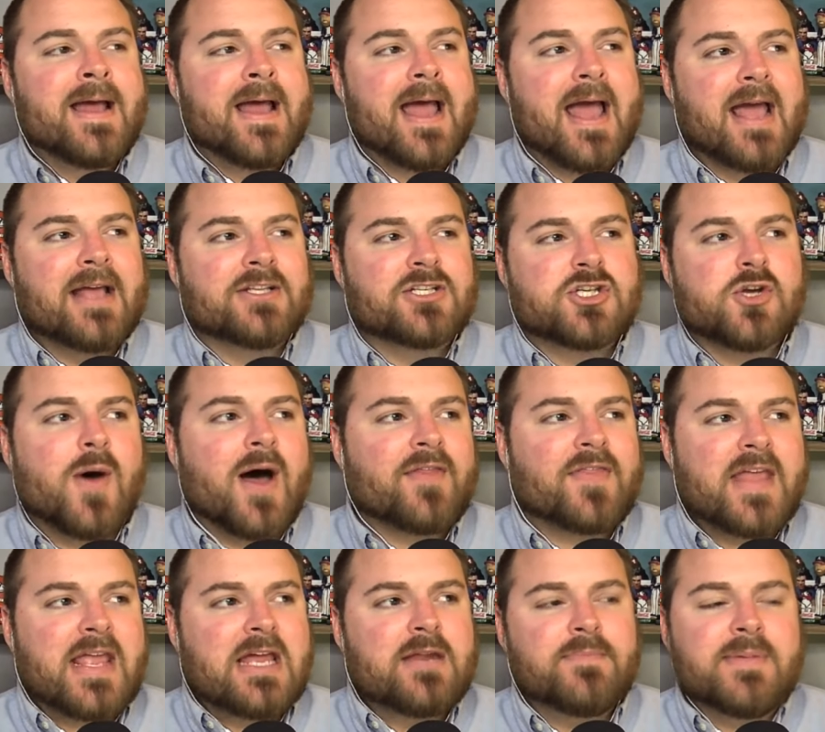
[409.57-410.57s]
And so I
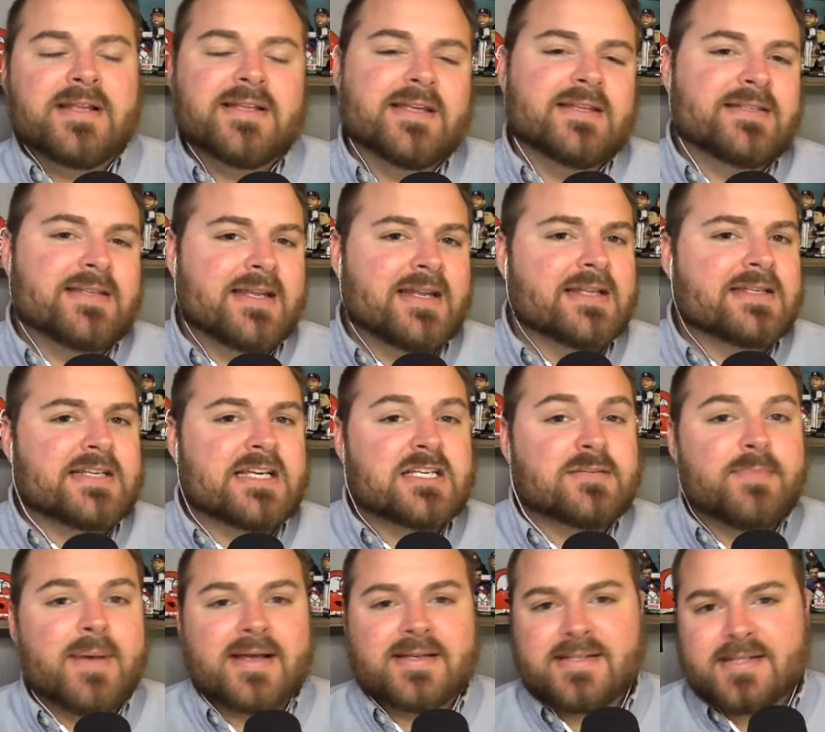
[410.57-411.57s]
think it'd be in Tennessee's
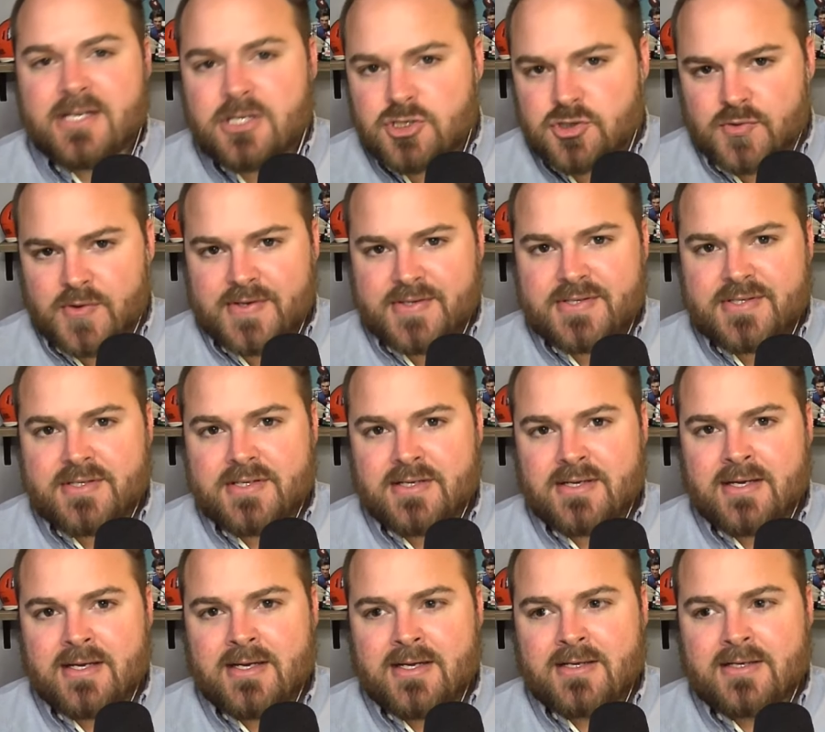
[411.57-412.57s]
best interest
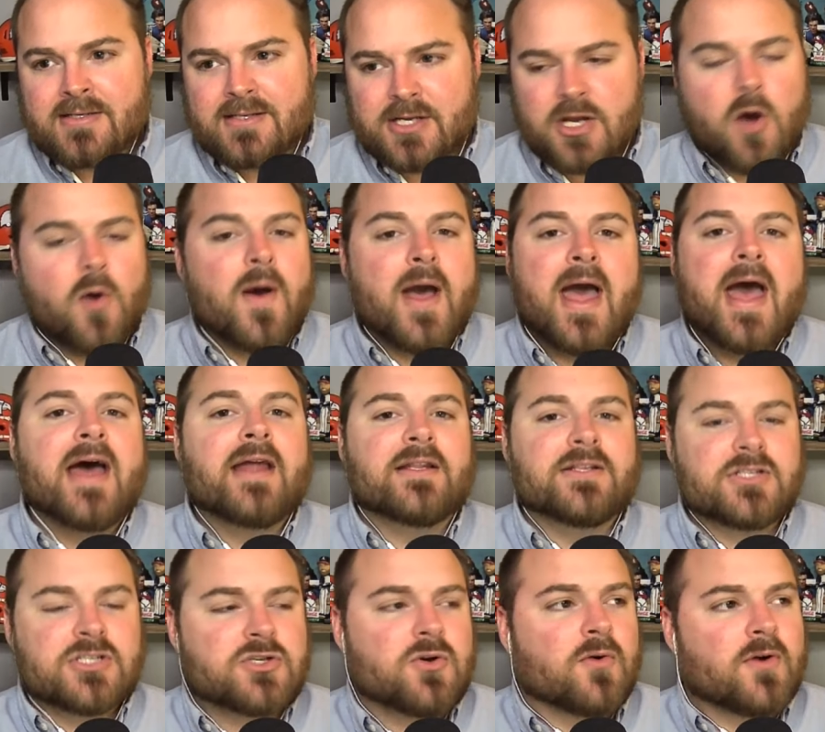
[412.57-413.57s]
to go ahead
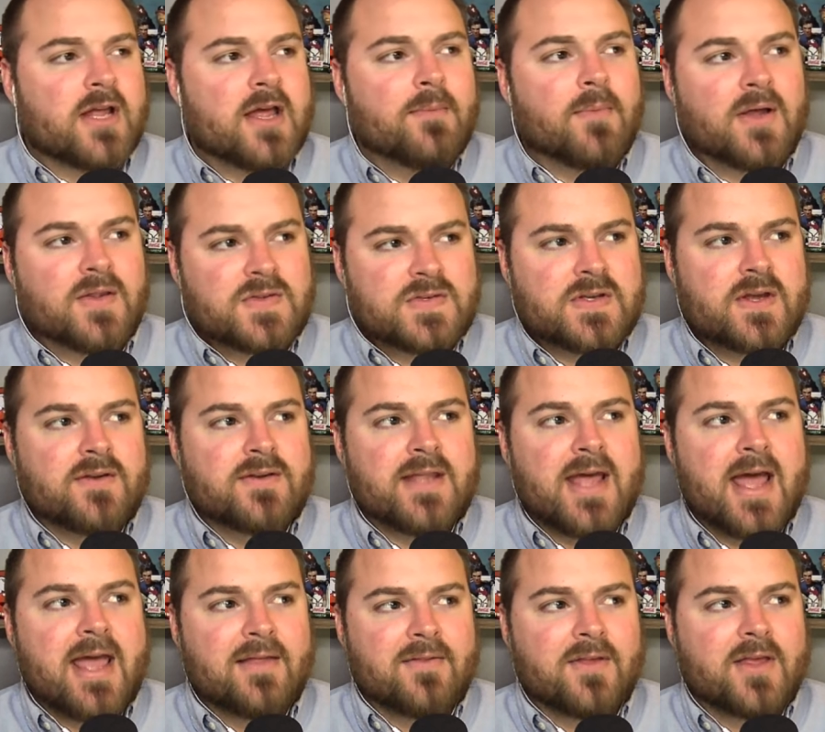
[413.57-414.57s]
and start him on
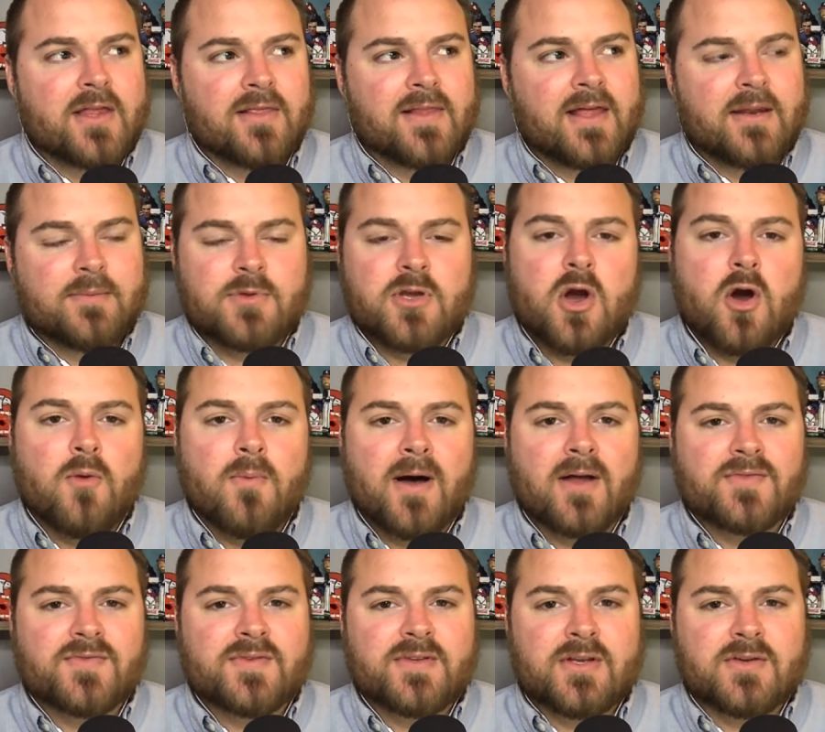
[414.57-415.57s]
Sunday and get, let him go
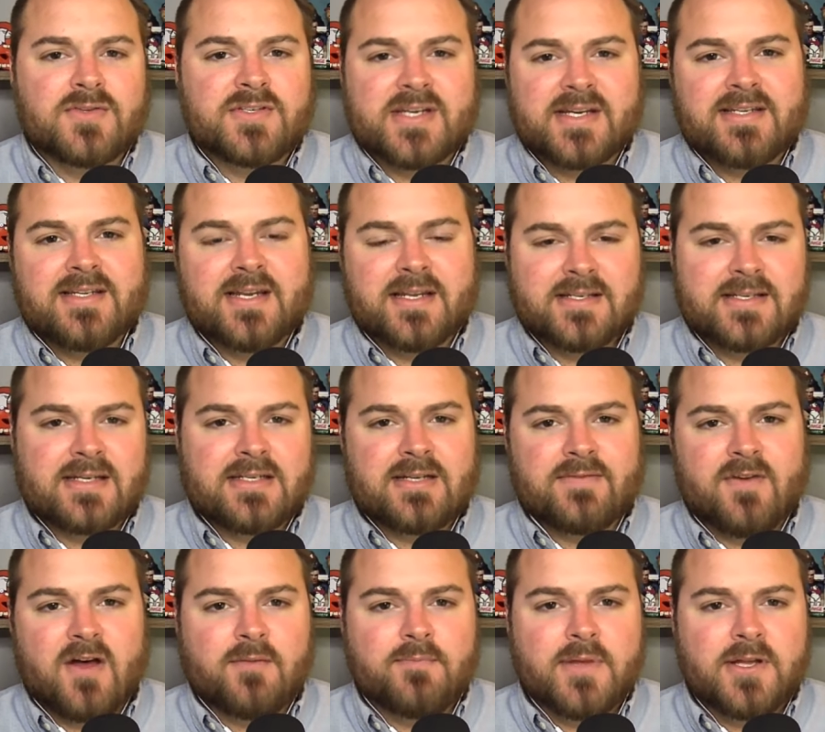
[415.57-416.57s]
about you know 60 to
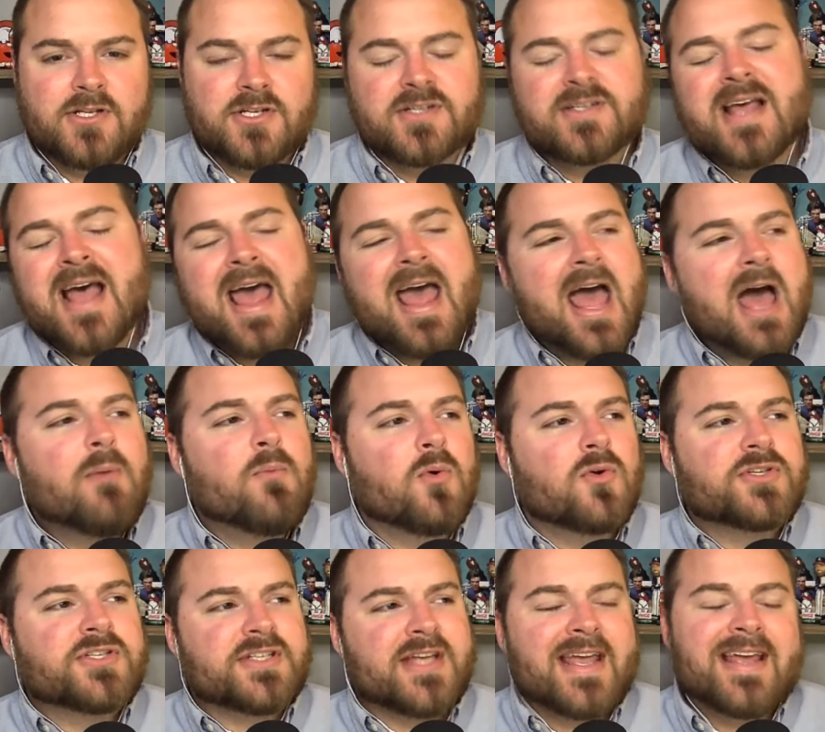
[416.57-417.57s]
65 pitches and
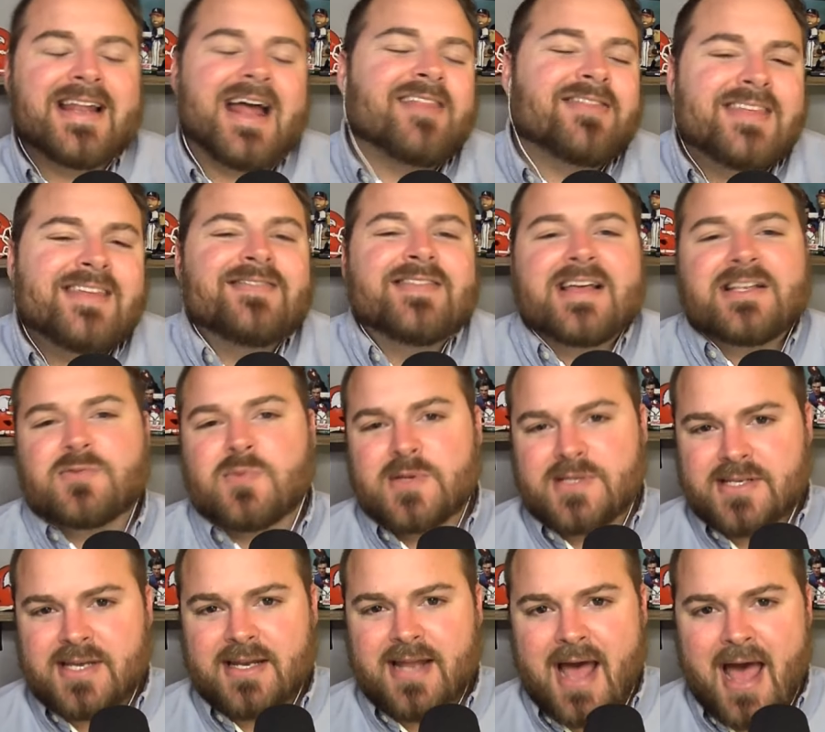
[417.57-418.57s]
we'll see and I think that's what's
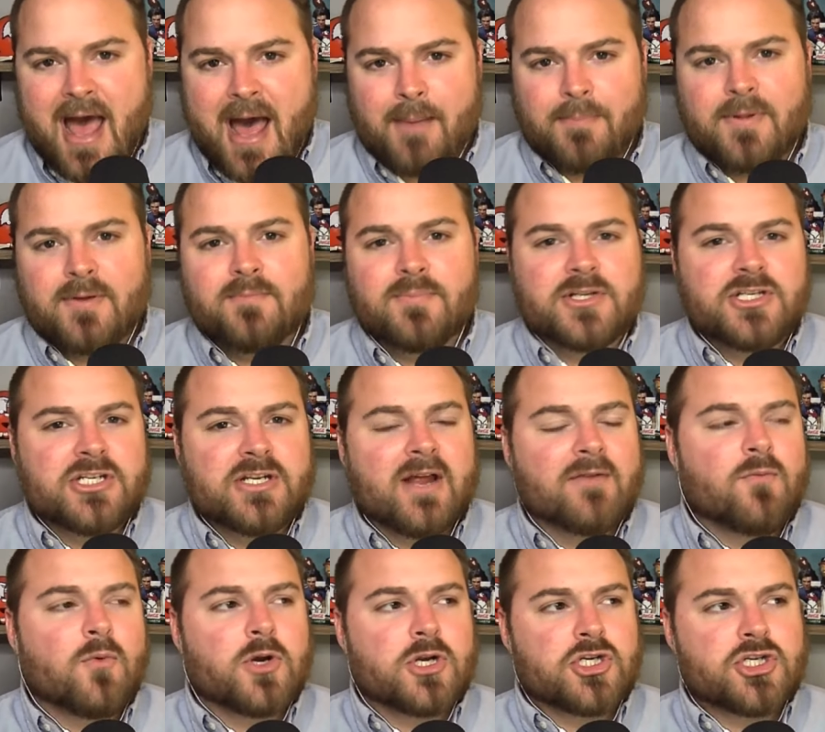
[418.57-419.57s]
going to happen but you
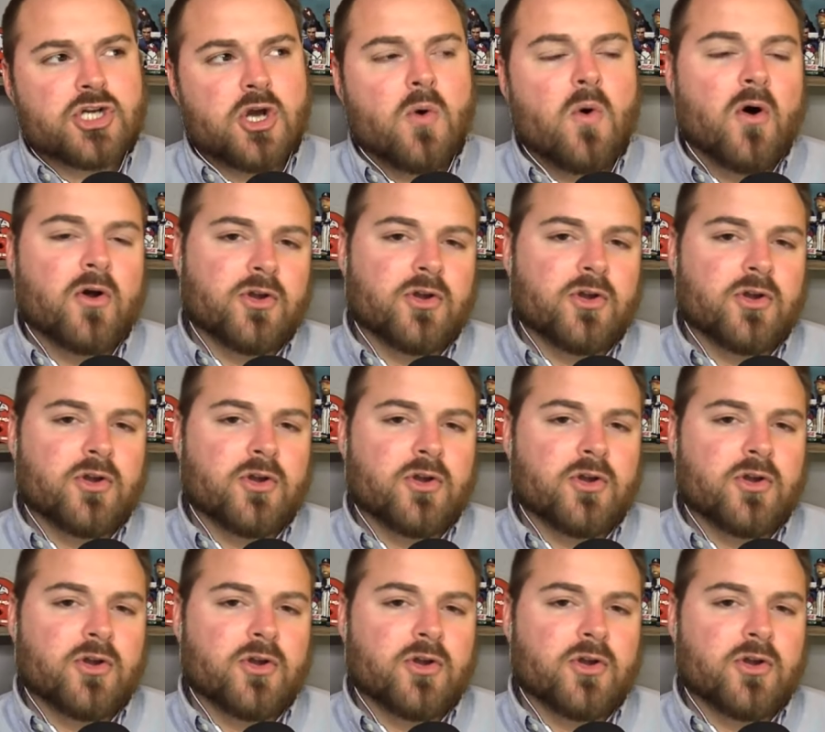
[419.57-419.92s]
never want to show all